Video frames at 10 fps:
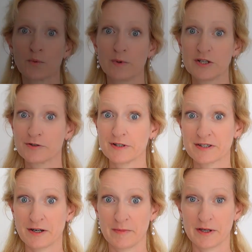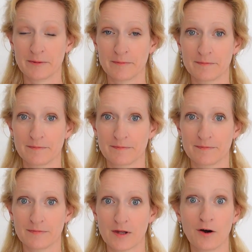winter is coming,
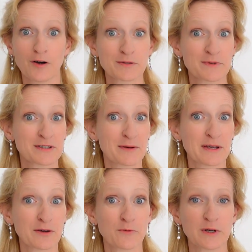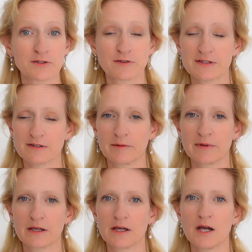autumn is coming, winter is
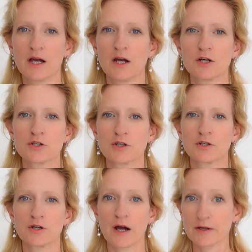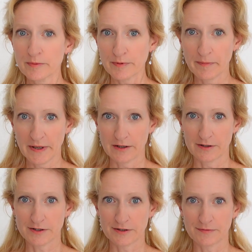coming. Are you
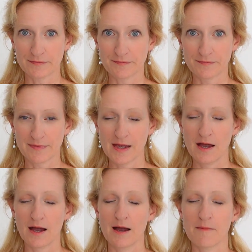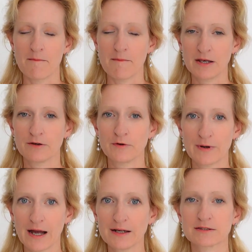prepared? Many of you
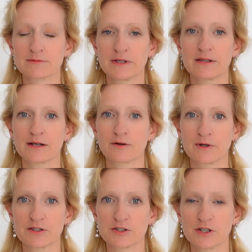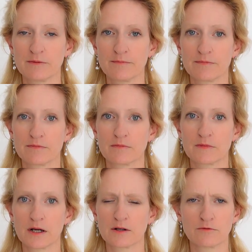ask me that question,
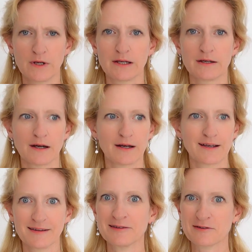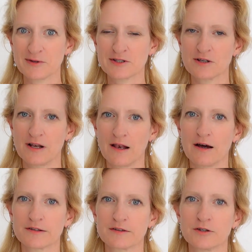and really I get this question a
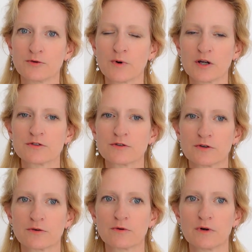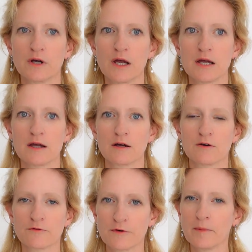lot. You want to know
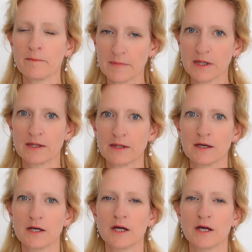from me,